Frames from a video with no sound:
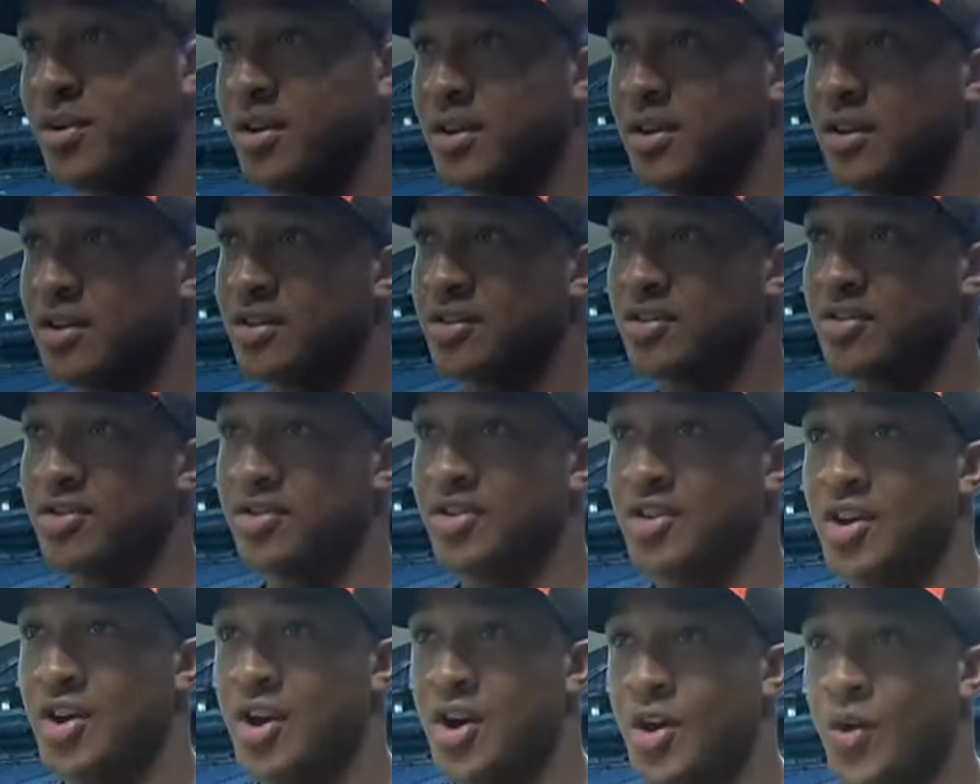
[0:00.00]

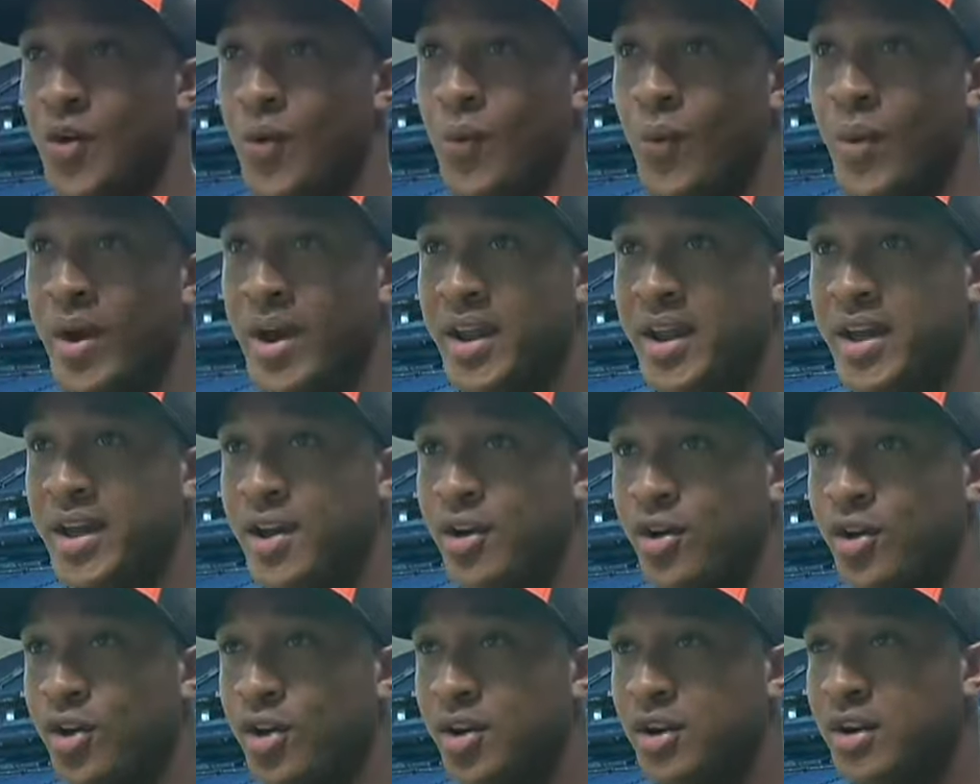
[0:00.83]
because when
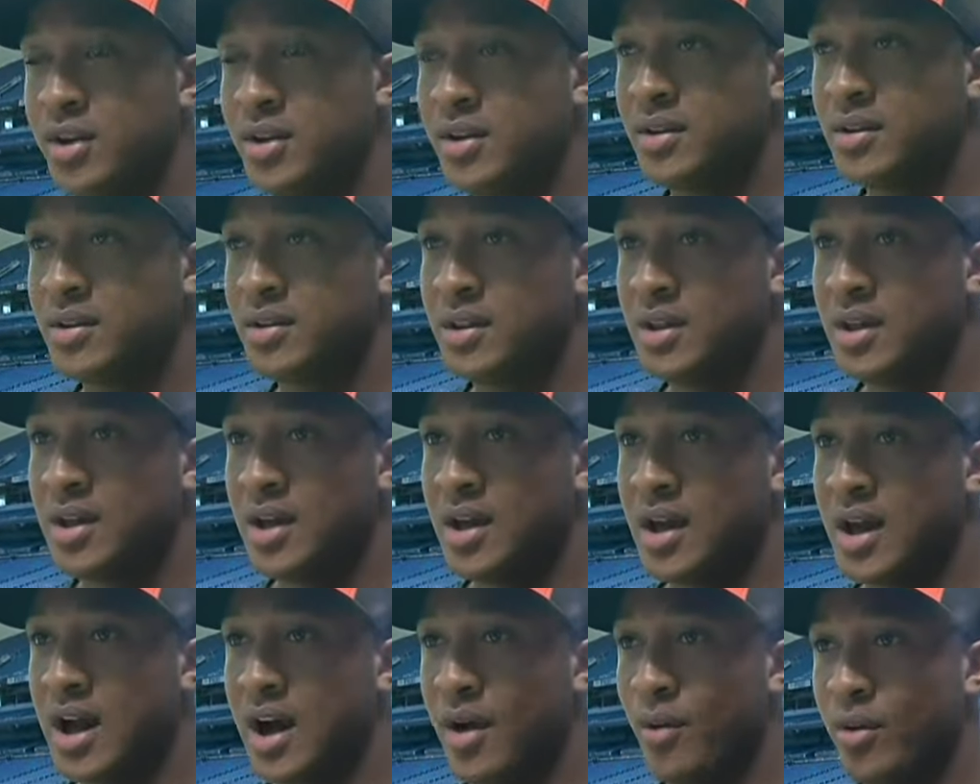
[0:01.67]
I heard it,
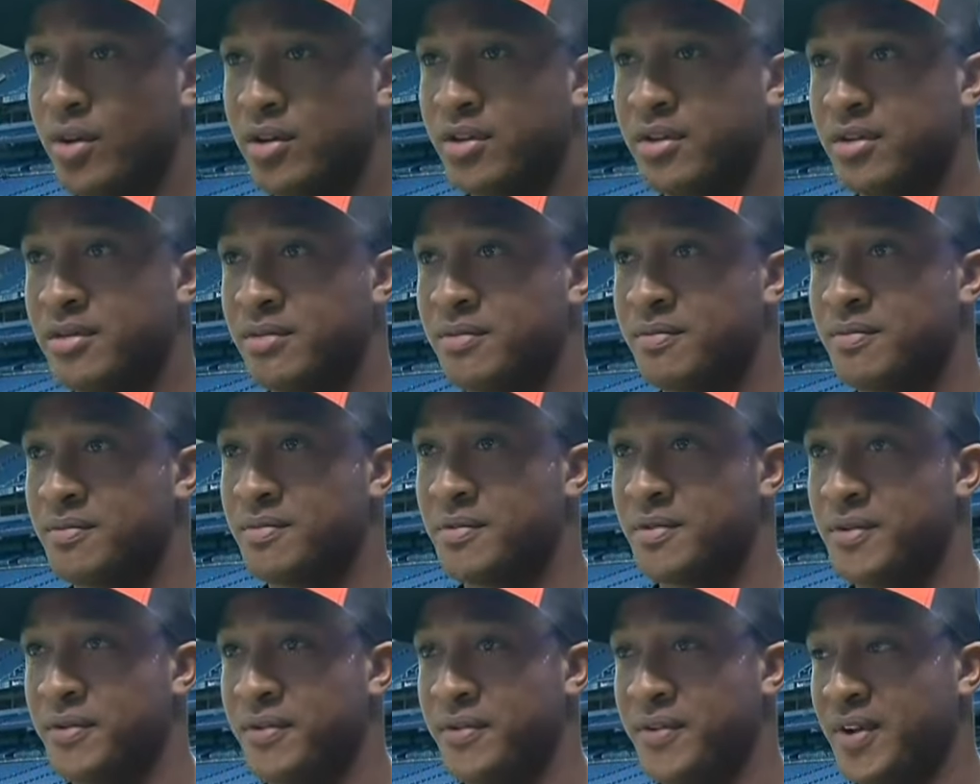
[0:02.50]
I wasn't
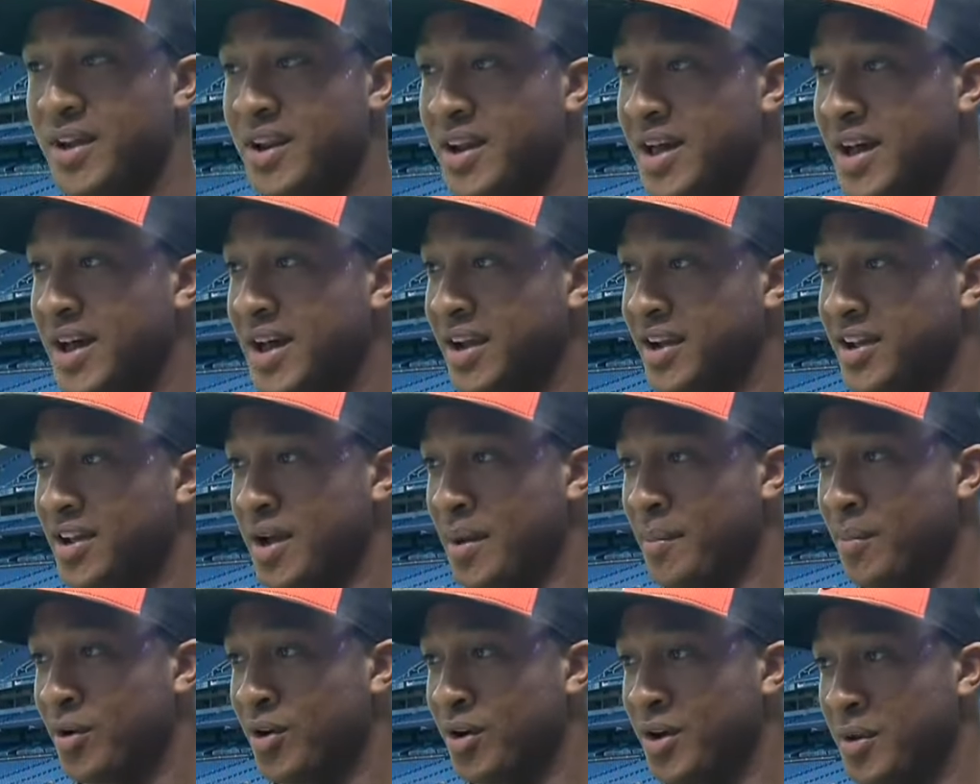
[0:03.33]
feel
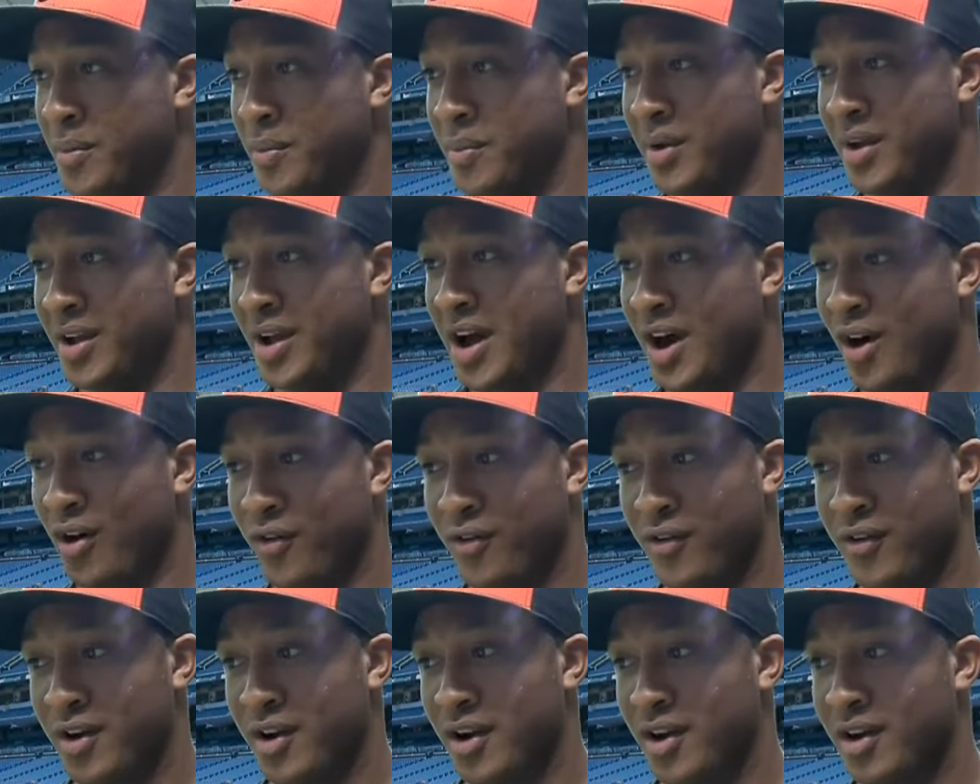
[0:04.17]
like I'm going to be
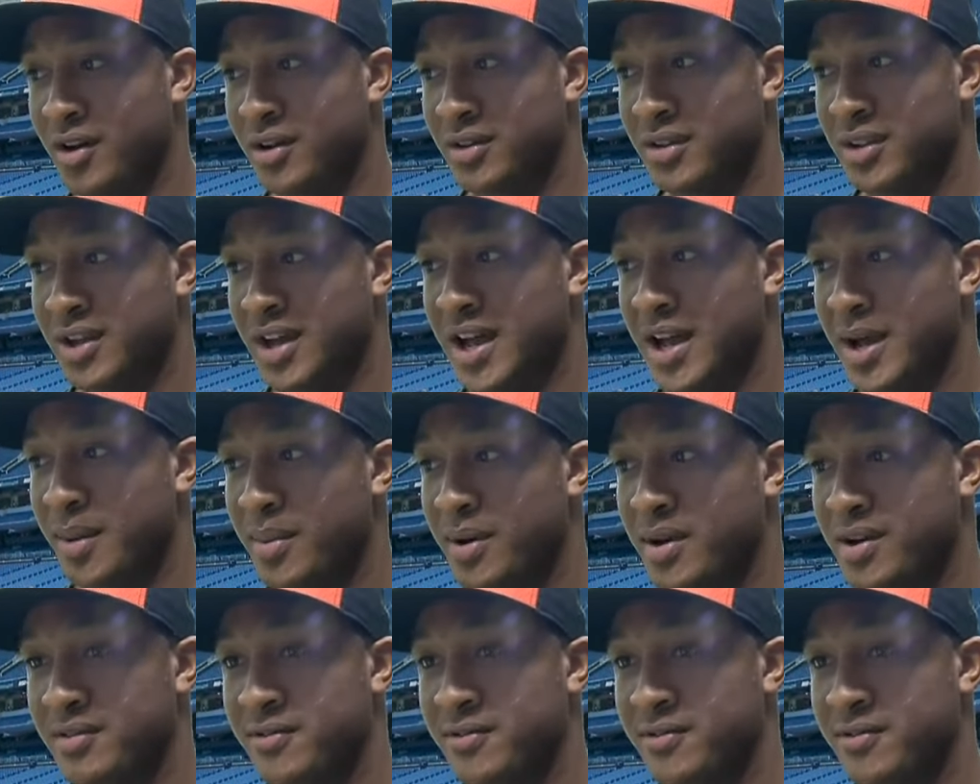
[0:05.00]
out for a long time.